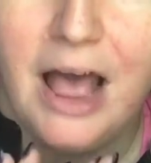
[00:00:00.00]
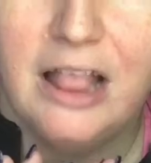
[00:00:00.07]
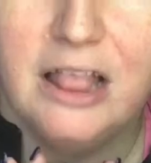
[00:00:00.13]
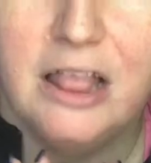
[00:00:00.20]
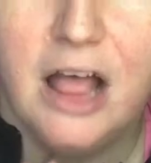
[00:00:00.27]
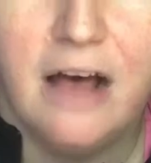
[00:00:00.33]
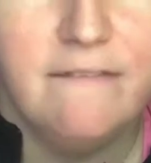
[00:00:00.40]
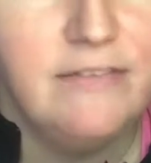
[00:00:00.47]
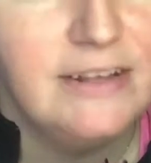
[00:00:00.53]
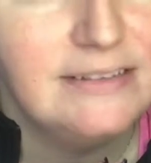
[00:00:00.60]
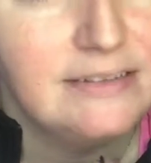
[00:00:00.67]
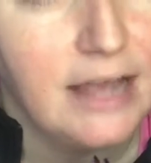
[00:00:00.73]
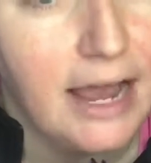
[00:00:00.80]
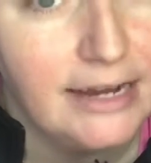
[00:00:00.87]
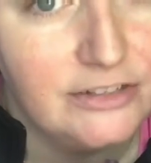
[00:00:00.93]
Love
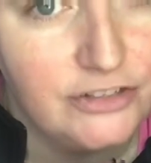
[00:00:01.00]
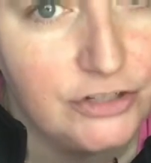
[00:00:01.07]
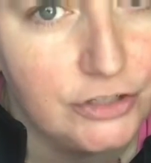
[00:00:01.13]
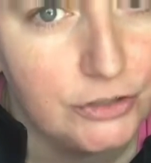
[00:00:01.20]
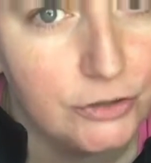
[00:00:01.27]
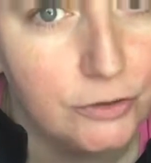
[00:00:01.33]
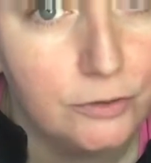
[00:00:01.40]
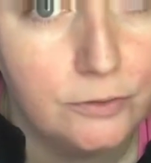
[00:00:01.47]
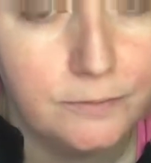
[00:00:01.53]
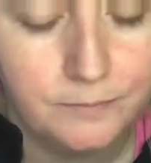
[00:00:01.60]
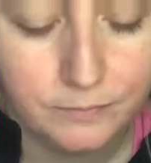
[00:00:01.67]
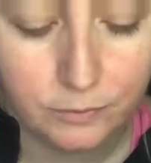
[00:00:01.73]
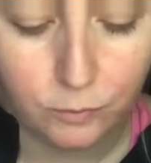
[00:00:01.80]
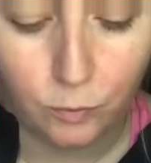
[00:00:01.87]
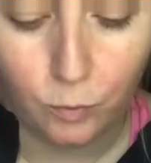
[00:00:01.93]
this guy too.
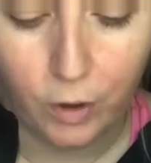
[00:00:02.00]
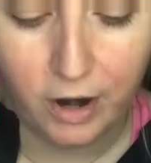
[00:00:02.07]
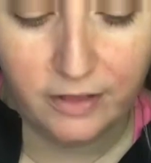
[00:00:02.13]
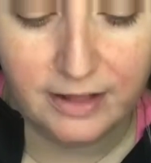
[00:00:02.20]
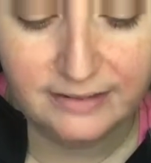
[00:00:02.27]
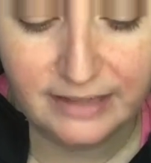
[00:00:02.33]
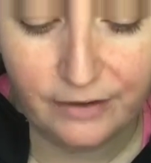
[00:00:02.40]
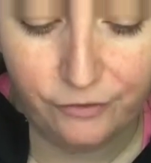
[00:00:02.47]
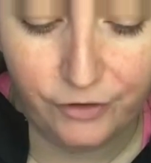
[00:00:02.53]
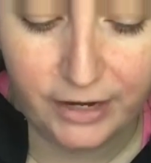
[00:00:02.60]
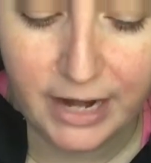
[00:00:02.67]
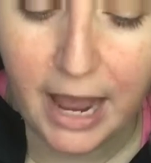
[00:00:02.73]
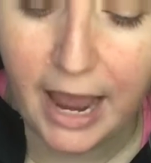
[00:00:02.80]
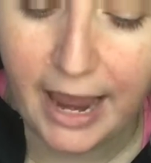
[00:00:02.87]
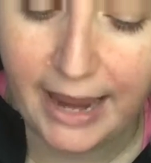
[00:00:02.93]
Wear this every
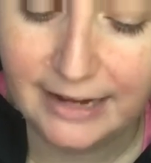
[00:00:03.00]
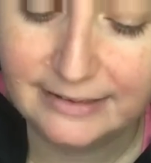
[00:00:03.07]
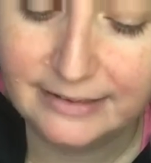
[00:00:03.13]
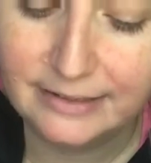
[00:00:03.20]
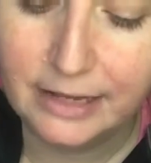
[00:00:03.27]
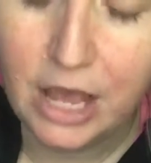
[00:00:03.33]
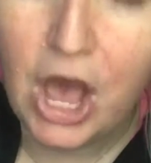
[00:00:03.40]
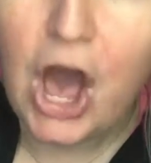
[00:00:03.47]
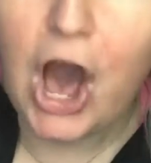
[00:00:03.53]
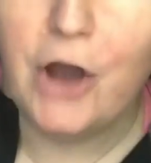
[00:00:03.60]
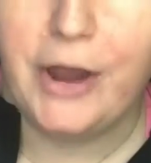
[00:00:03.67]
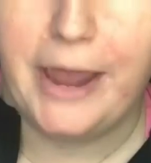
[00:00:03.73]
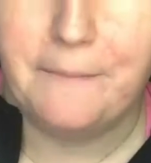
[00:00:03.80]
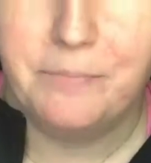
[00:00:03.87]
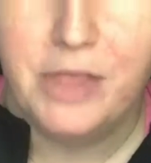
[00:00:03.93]
night.
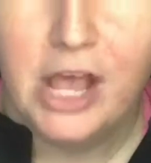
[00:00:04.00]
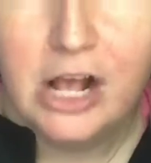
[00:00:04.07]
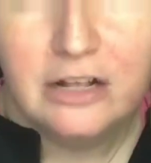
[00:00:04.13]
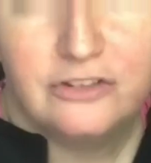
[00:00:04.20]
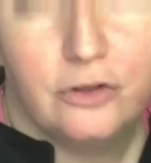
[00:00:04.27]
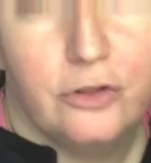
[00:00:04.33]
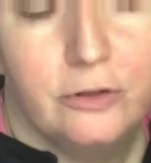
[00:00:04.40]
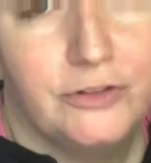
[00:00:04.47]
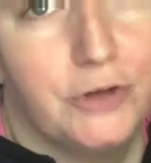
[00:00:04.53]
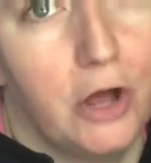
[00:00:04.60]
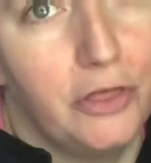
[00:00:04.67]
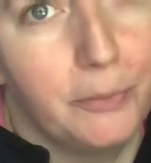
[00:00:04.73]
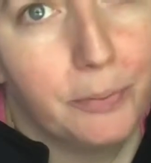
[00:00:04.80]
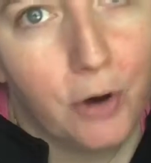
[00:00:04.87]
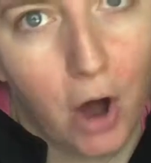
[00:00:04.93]
Okay, so those are
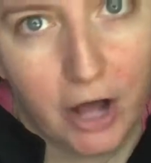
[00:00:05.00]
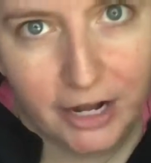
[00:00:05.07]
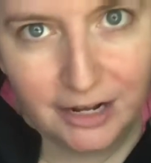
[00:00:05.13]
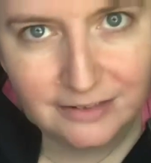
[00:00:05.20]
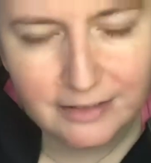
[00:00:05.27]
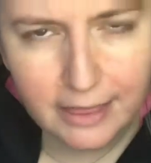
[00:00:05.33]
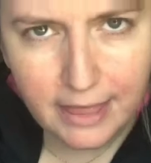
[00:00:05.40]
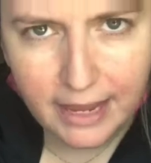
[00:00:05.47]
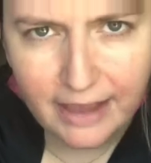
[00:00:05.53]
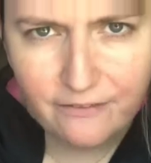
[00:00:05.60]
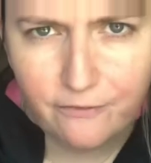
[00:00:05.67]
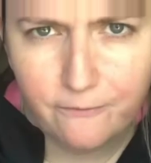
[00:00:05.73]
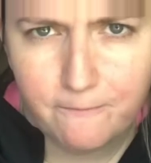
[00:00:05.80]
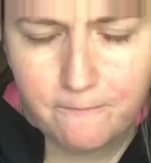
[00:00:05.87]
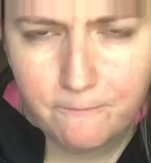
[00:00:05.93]
all the products. I think
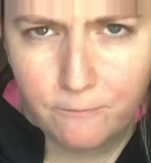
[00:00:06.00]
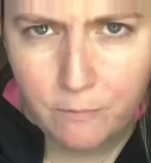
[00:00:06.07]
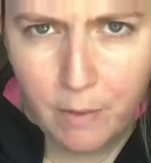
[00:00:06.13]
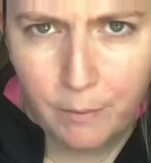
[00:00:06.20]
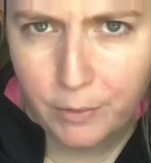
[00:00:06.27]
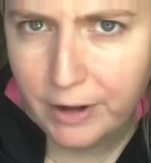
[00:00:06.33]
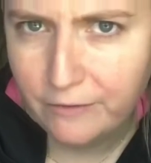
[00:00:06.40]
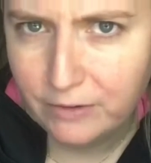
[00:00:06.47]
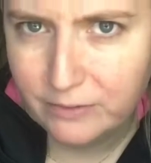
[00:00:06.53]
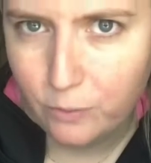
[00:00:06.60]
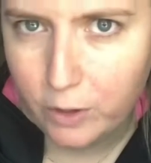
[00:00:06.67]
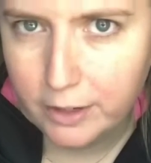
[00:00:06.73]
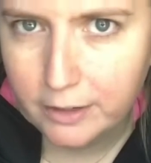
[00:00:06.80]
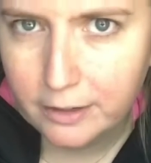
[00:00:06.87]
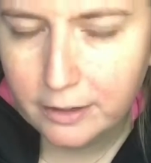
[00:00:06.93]
I remembered
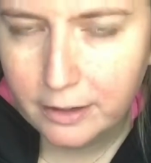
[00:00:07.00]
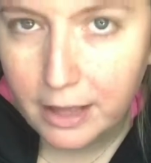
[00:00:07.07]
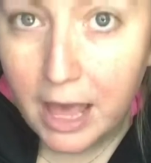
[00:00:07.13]
everyone.